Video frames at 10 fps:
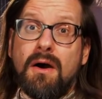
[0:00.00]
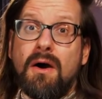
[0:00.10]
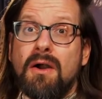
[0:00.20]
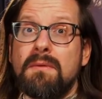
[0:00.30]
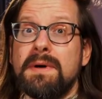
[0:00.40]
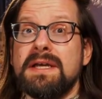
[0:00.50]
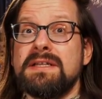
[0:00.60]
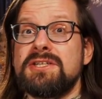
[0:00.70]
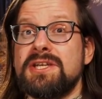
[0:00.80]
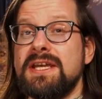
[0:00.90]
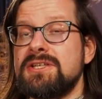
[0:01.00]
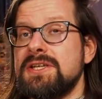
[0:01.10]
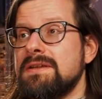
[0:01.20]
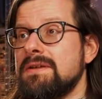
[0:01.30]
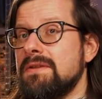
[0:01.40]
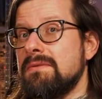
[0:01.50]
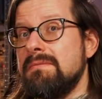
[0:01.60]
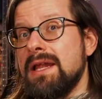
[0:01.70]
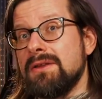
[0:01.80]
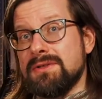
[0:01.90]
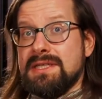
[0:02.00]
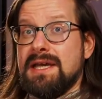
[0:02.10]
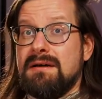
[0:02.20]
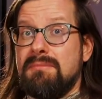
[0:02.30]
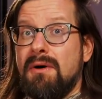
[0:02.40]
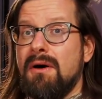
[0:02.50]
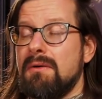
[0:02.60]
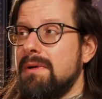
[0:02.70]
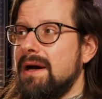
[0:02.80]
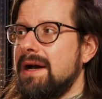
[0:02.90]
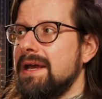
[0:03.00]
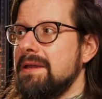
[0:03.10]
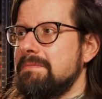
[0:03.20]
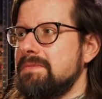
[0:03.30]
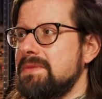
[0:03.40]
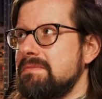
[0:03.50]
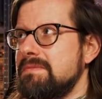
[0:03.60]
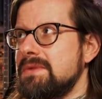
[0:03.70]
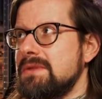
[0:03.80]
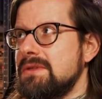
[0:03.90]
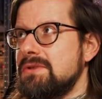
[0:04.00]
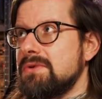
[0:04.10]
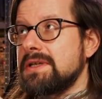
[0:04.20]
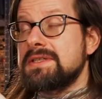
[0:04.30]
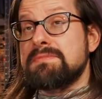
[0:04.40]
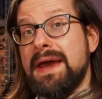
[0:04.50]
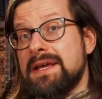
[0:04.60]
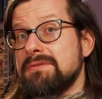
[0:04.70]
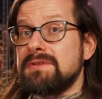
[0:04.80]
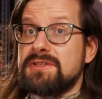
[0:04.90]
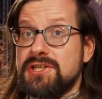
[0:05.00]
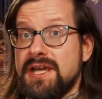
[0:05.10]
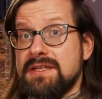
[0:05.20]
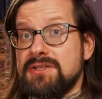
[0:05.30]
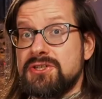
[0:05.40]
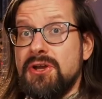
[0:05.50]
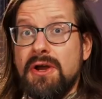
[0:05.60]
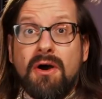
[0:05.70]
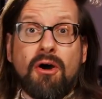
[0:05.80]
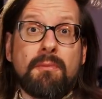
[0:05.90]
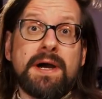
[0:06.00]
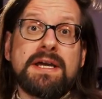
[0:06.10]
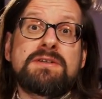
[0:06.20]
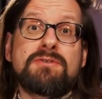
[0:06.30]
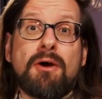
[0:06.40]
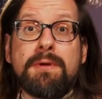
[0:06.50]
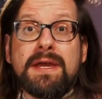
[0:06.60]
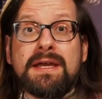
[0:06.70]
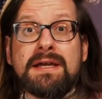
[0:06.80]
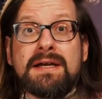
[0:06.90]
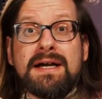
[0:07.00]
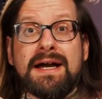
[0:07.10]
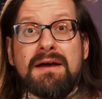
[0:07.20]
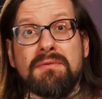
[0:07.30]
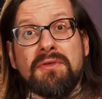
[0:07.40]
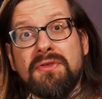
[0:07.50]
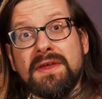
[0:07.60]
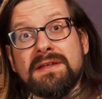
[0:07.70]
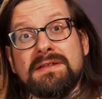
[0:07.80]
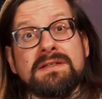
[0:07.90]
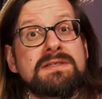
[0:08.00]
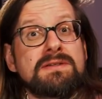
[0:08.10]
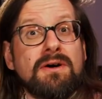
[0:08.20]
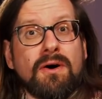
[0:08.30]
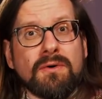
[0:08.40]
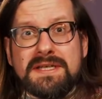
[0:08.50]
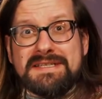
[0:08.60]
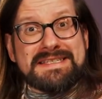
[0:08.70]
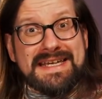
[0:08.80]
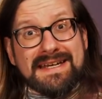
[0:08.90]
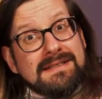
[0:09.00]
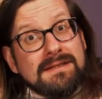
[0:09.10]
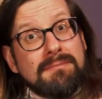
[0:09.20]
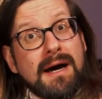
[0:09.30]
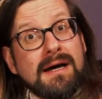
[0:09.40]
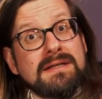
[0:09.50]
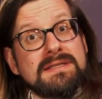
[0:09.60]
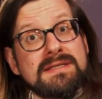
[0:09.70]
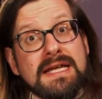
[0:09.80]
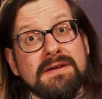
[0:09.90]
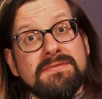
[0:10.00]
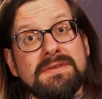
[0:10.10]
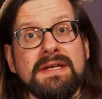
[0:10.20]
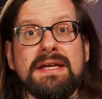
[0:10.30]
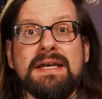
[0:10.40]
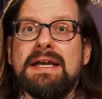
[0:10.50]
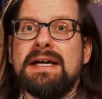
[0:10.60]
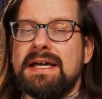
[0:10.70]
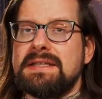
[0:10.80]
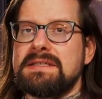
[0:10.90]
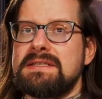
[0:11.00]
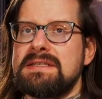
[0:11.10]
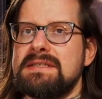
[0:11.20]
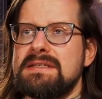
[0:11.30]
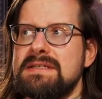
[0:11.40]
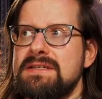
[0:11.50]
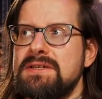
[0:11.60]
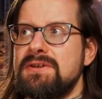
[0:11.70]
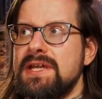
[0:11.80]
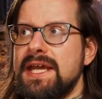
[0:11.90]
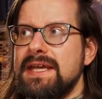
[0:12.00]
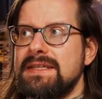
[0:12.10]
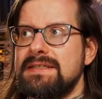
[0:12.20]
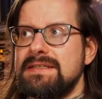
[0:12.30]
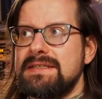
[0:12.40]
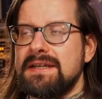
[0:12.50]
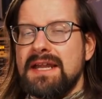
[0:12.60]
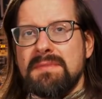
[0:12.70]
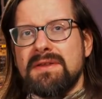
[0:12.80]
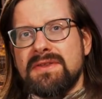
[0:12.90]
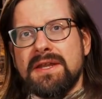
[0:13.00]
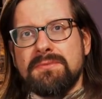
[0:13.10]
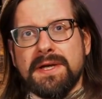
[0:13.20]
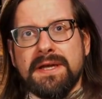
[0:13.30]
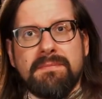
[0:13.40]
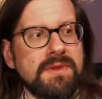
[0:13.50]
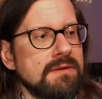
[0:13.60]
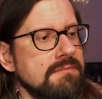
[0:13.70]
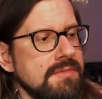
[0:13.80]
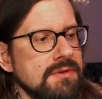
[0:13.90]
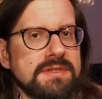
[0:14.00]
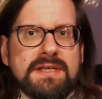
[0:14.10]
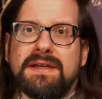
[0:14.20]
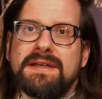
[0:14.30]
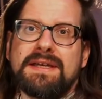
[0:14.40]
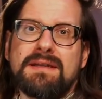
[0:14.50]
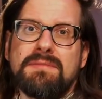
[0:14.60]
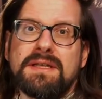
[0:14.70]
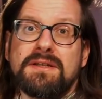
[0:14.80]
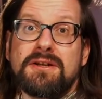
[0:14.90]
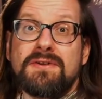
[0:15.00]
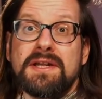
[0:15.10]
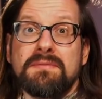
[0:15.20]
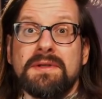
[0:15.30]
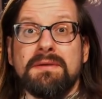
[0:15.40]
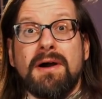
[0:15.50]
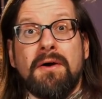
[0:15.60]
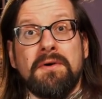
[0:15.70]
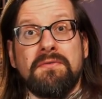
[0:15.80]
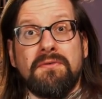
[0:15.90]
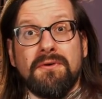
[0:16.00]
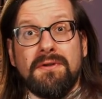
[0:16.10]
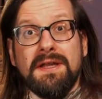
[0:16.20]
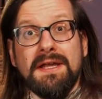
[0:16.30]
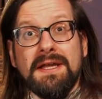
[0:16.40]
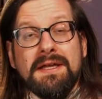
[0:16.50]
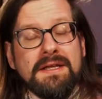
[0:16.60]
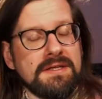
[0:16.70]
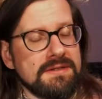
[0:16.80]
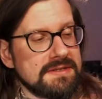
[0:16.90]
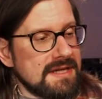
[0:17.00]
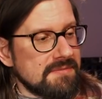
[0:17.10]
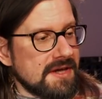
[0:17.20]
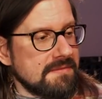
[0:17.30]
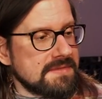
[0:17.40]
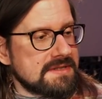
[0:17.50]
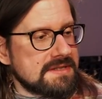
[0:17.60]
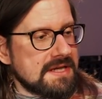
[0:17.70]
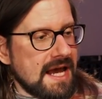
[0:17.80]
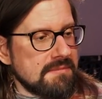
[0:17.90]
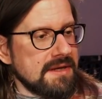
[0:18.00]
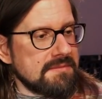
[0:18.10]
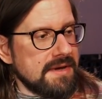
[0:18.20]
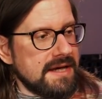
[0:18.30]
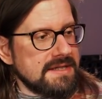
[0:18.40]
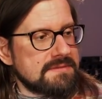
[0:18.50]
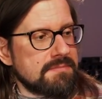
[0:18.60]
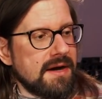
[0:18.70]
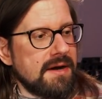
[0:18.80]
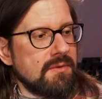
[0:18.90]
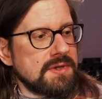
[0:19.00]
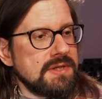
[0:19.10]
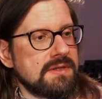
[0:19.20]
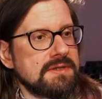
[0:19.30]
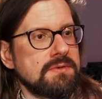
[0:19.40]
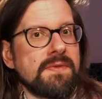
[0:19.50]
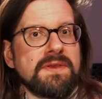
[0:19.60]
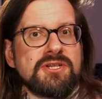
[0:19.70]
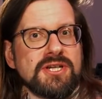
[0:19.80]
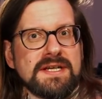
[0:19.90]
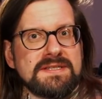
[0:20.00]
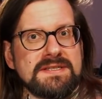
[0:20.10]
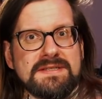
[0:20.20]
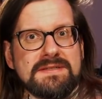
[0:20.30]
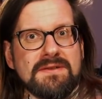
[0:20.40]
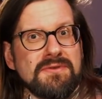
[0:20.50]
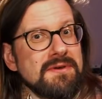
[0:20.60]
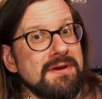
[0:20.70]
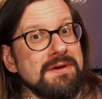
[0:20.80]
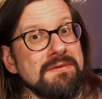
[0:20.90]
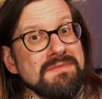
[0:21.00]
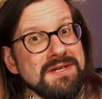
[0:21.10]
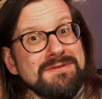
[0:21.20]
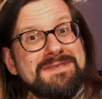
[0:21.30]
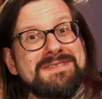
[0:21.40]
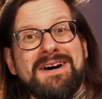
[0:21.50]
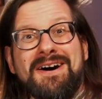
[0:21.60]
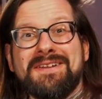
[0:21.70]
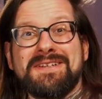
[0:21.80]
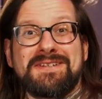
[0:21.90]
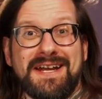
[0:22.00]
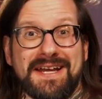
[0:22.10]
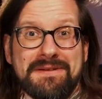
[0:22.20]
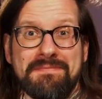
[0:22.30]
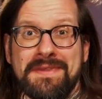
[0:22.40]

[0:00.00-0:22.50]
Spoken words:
Or by changing the melody up, or by doing a spectral change, or by dropping everything until it's only skeletal parts left, and create dynamic that way. Muting can be incredibly powerful. You sometimes can be amazed by what you can do with just the mutes on a track.